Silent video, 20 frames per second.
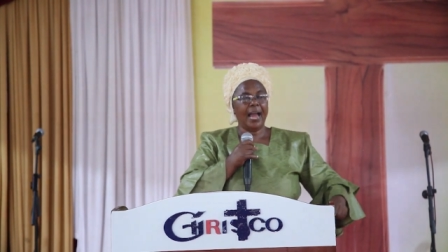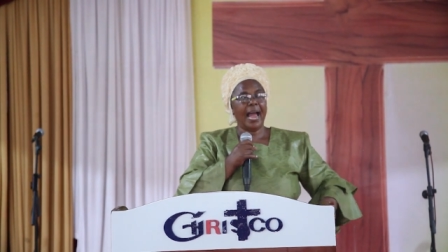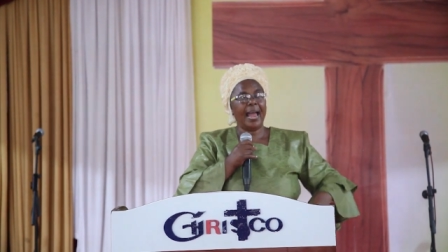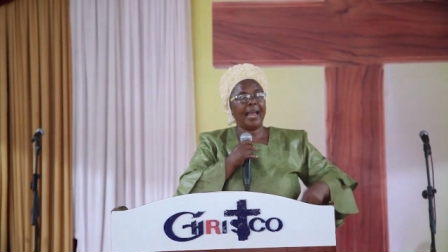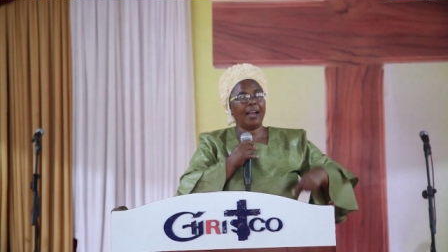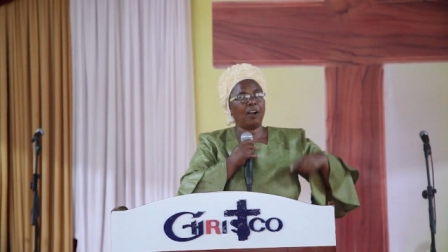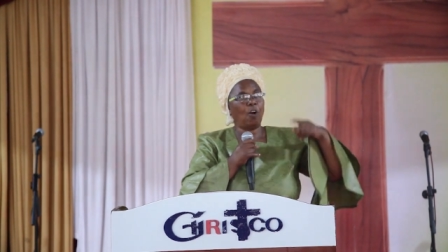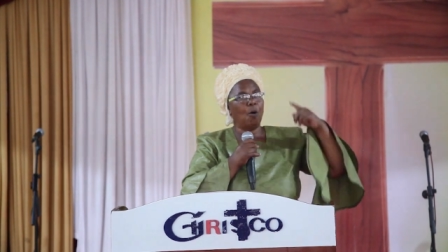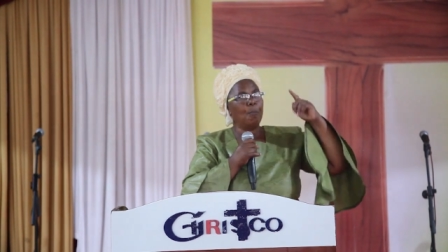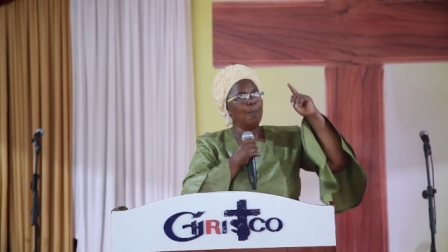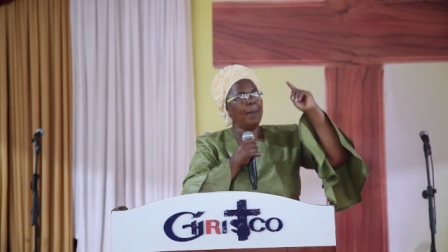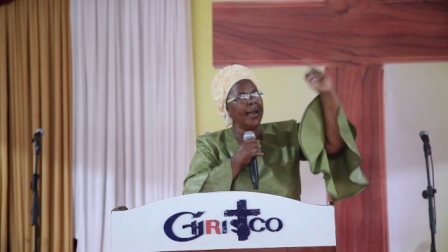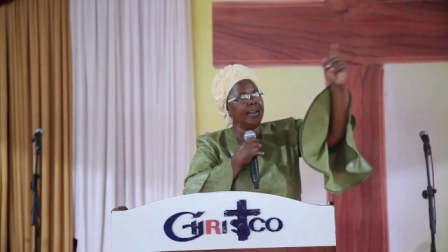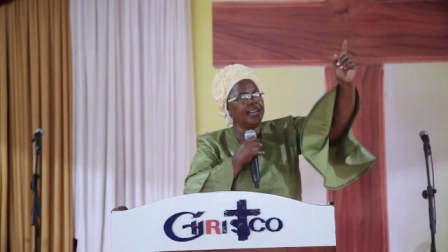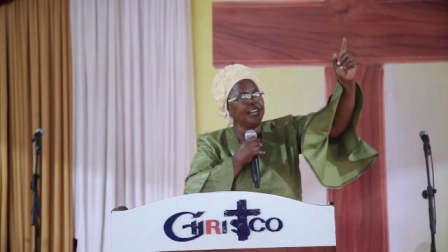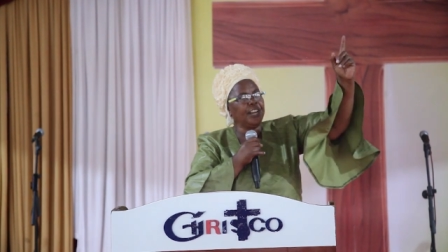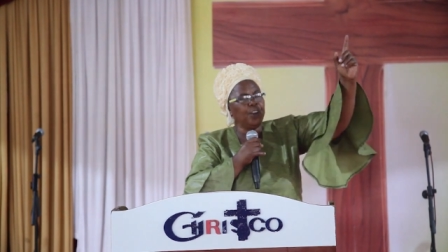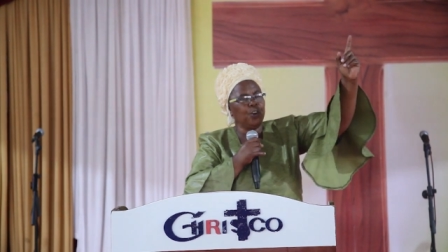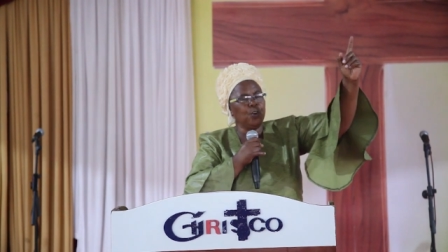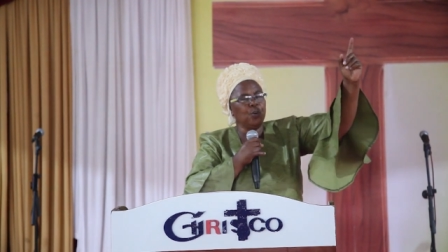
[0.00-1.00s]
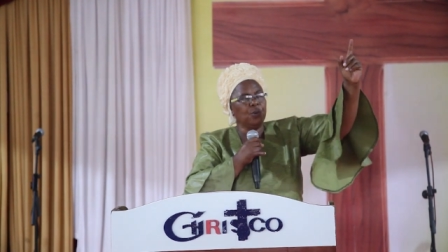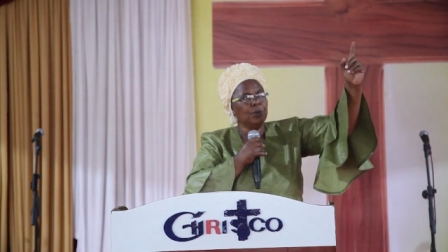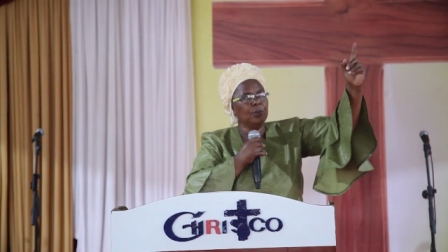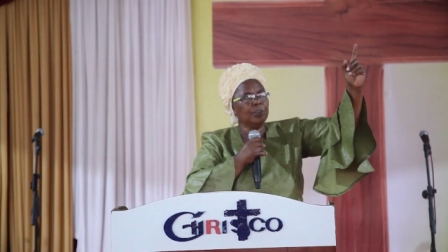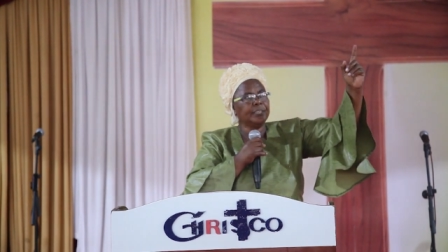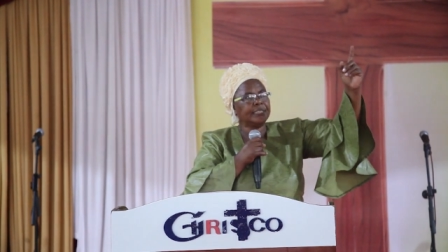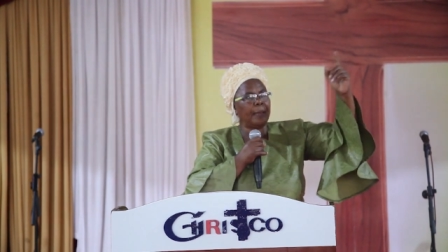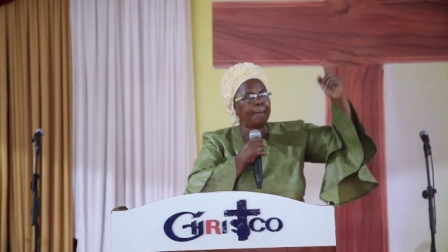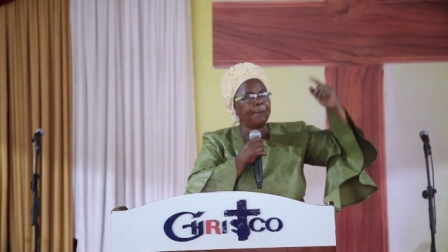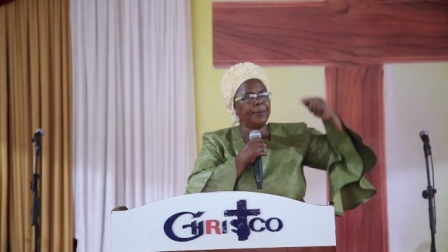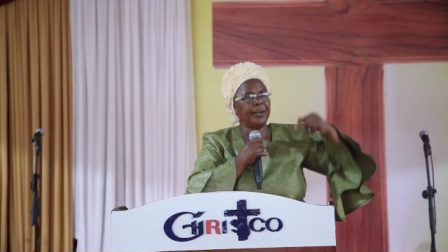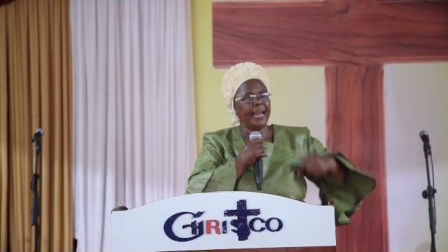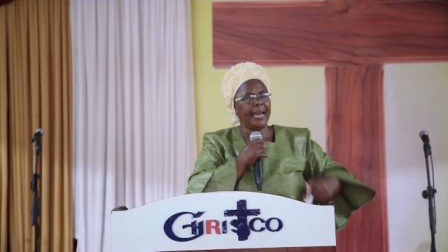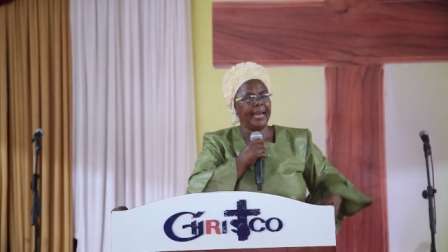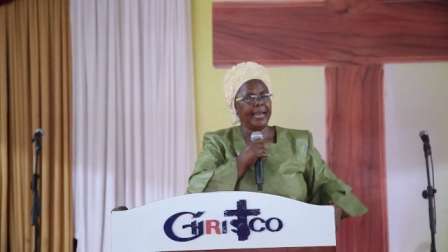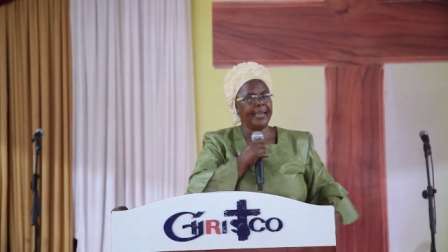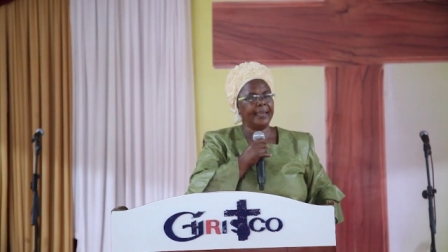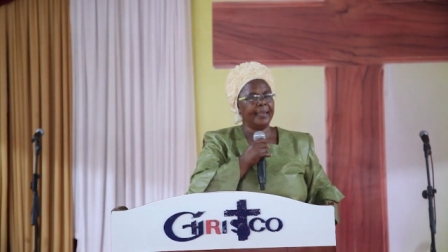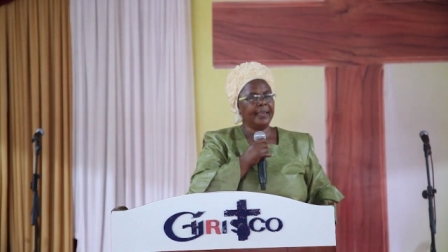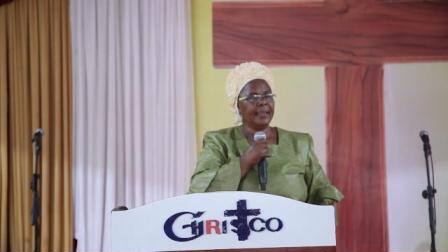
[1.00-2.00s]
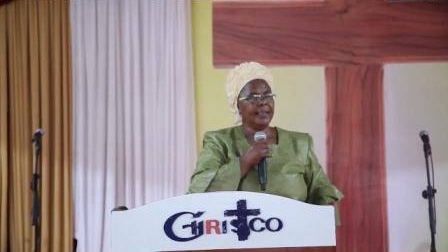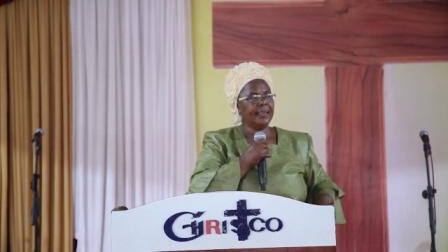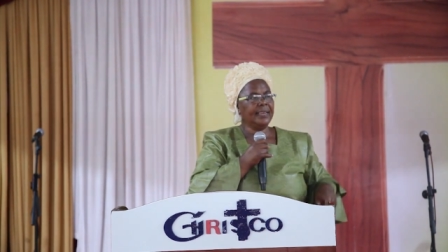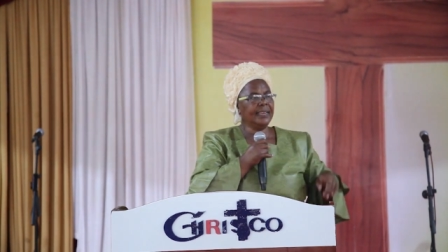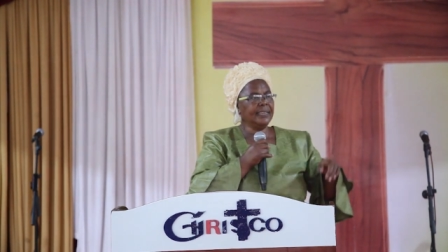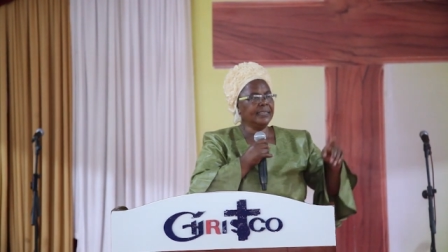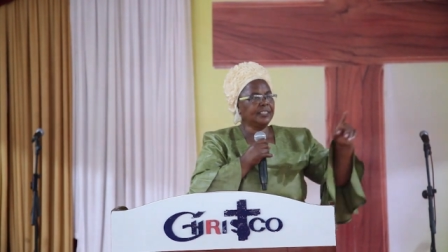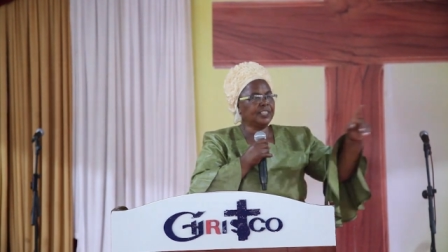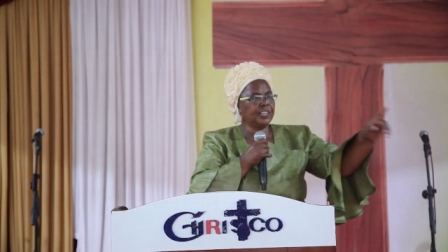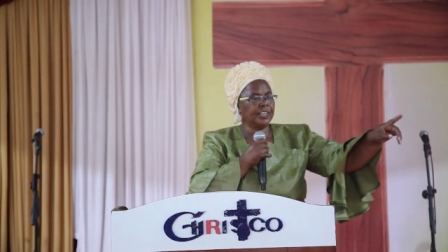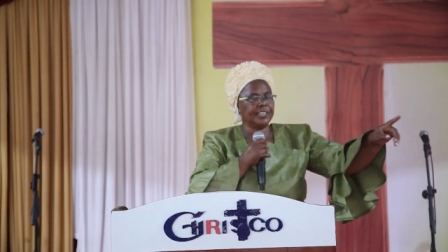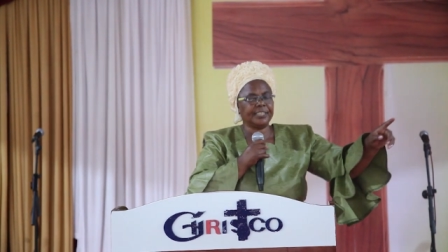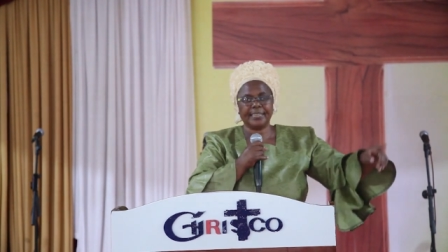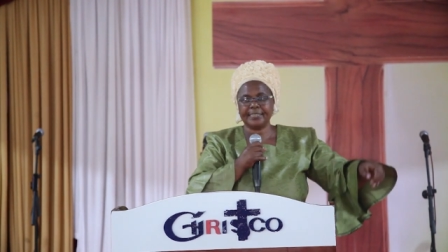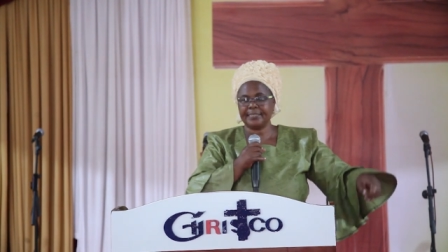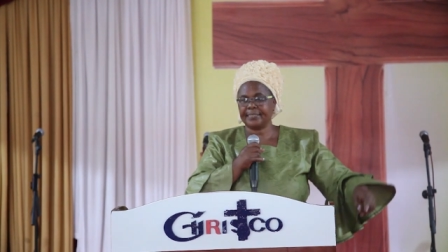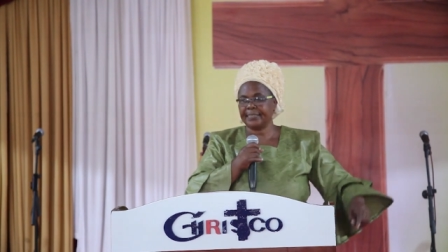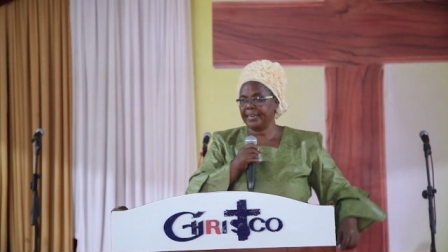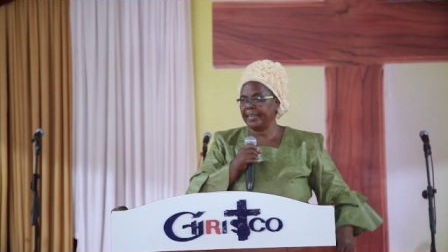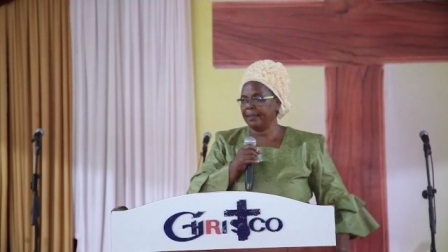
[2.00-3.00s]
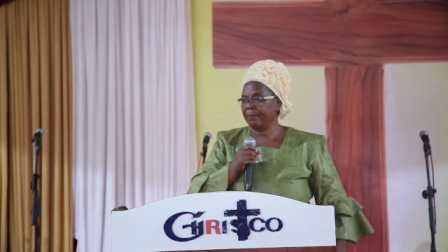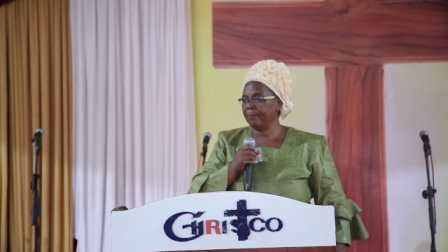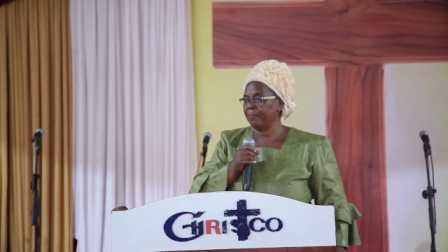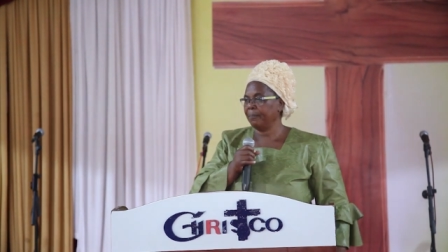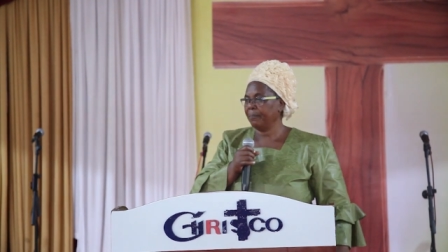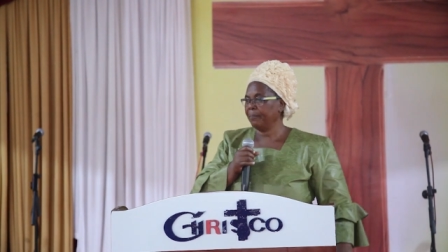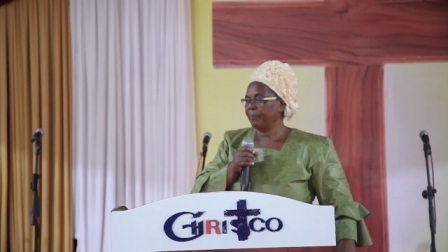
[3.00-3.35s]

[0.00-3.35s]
I command you, supply in Jesus' name.